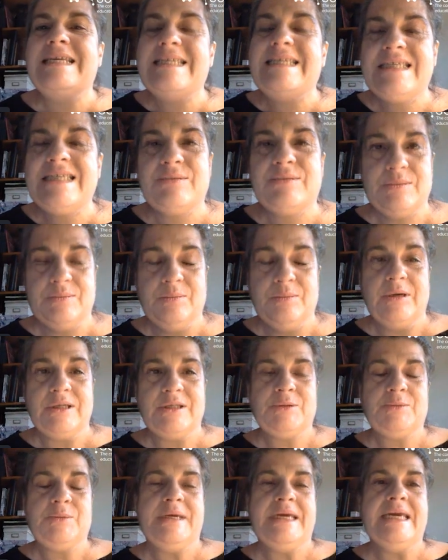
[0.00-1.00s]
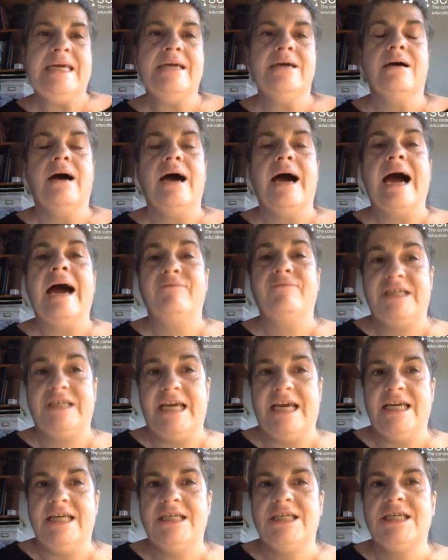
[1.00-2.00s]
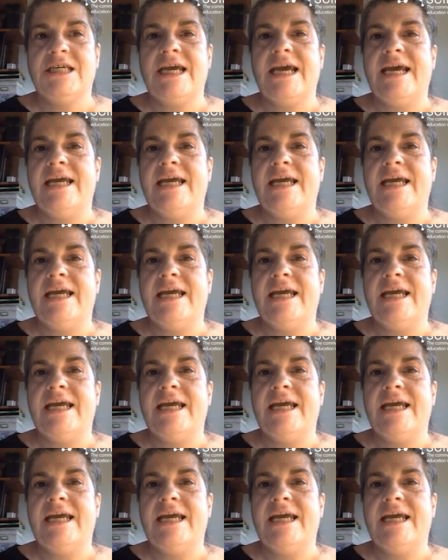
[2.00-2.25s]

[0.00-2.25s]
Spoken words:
This is what we have changed.